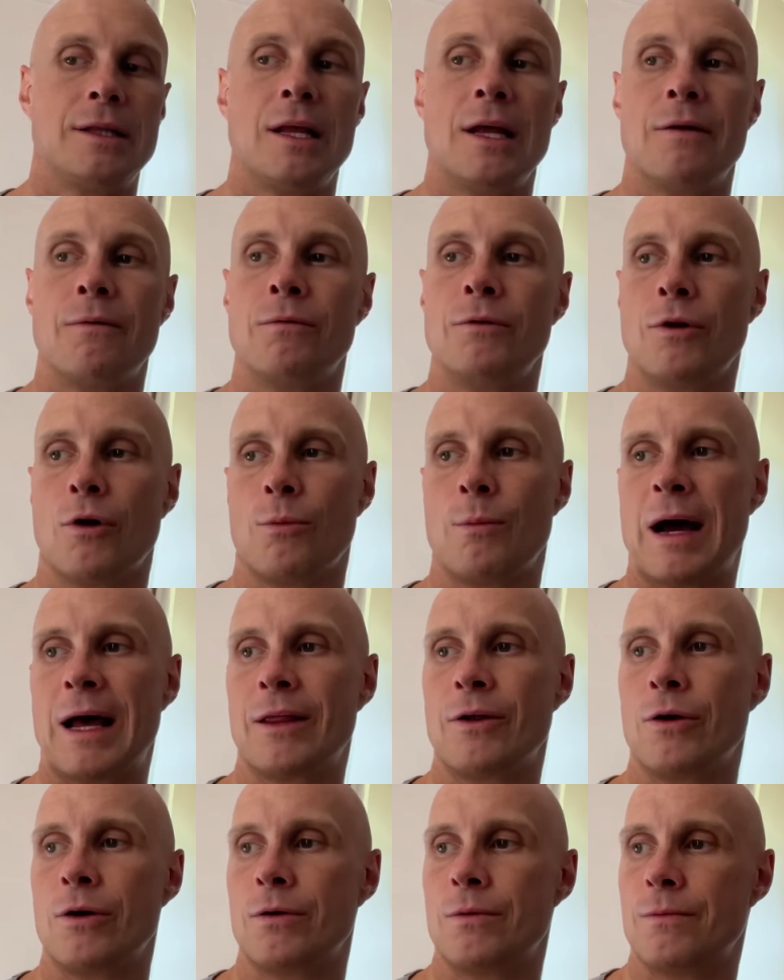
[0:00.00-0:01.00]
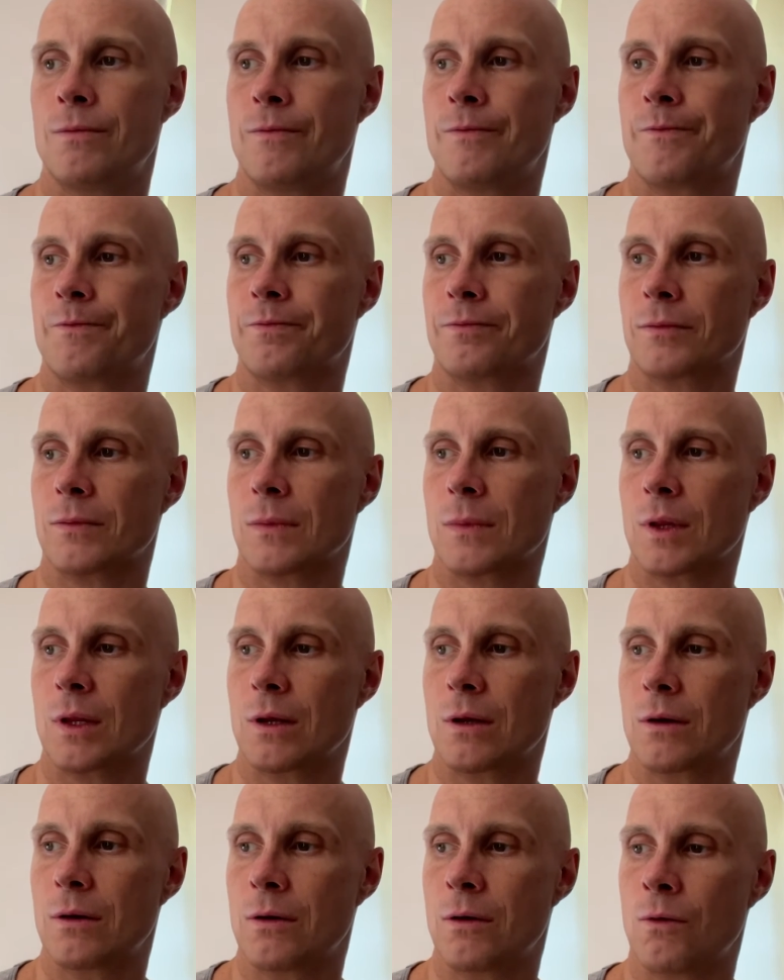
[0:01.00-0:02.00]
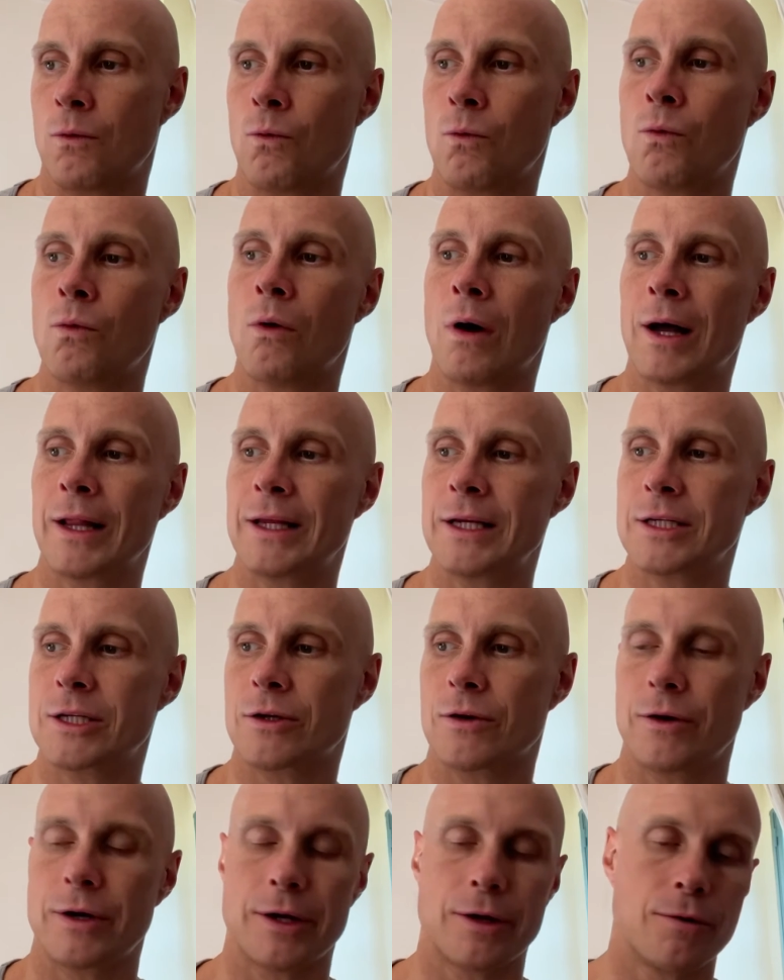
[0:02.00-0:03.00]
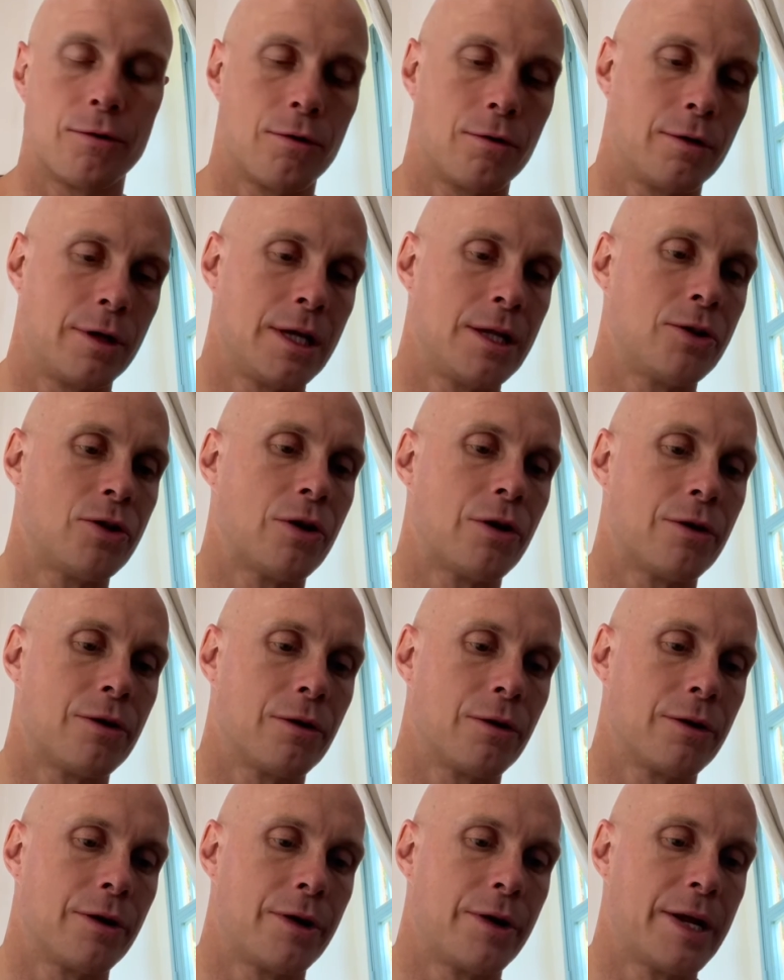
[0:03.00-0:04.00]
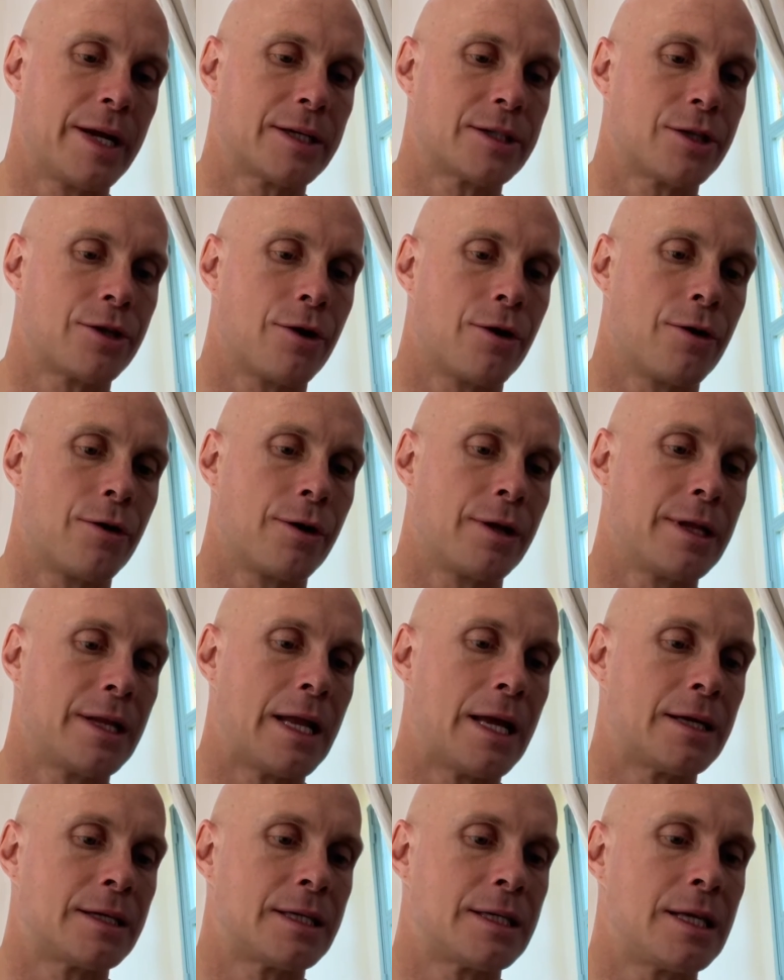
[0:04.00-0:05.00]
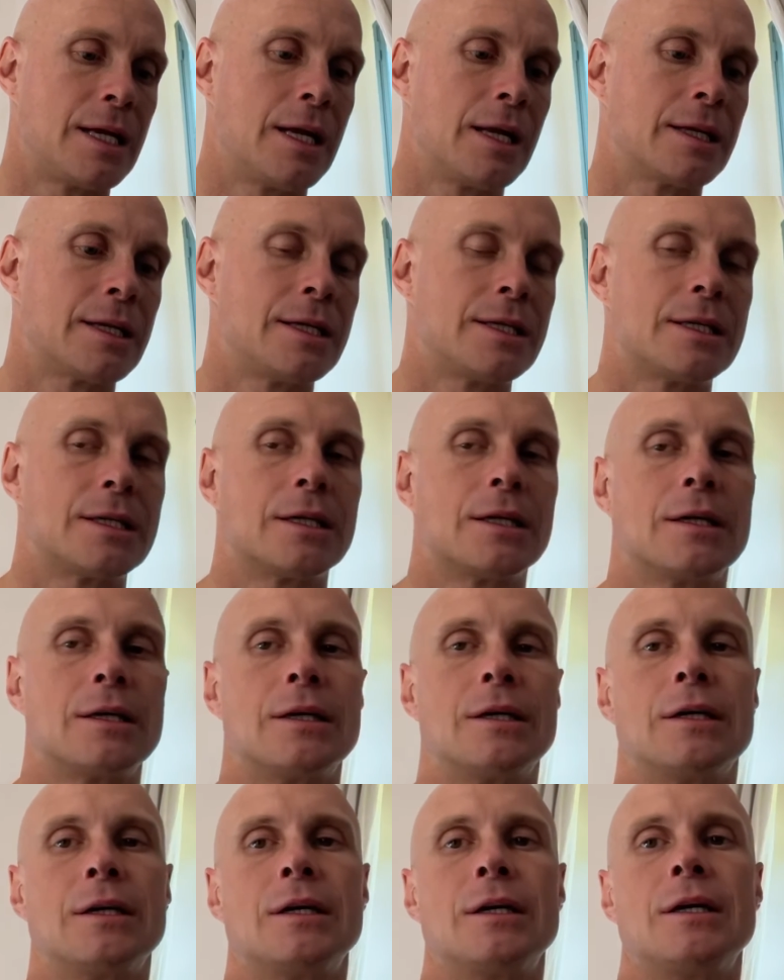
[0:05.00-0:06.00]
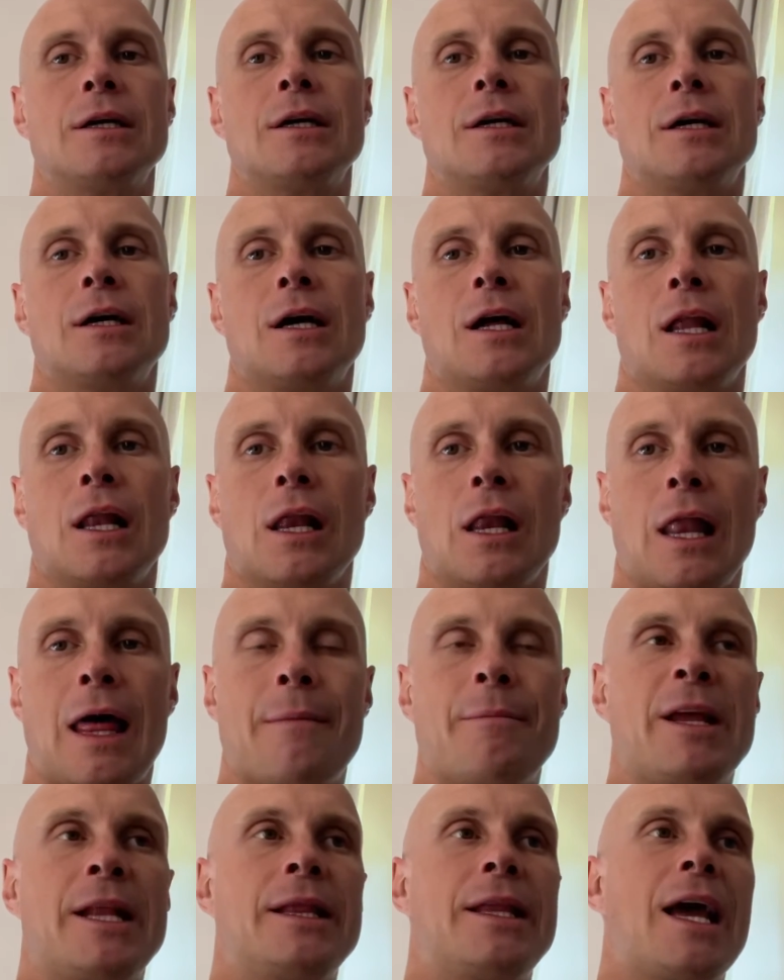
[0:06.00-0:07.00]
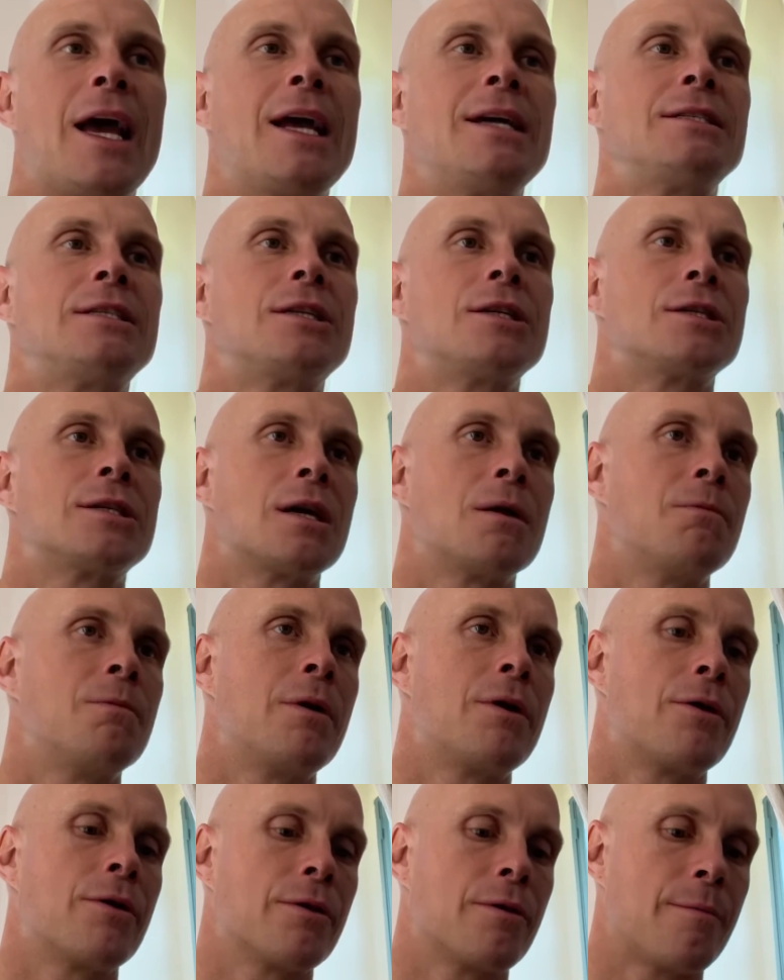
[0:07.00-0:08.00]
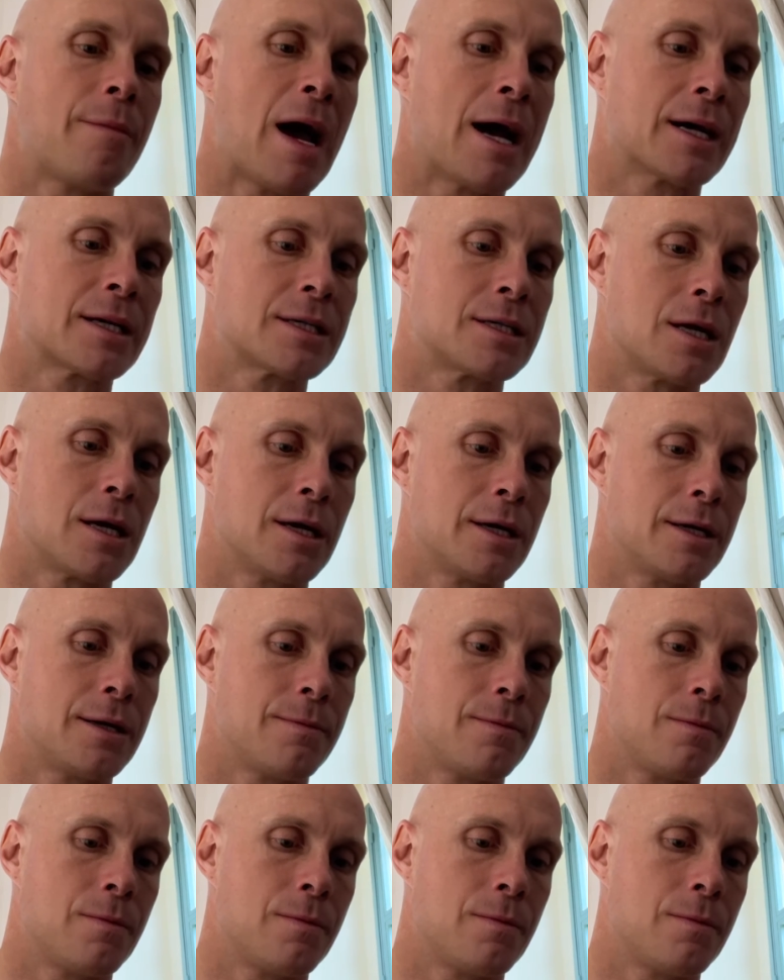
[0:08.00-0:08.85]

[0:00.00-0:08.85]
no matter what is going on internally and externally, there's still this lamentation somewhere on the backside.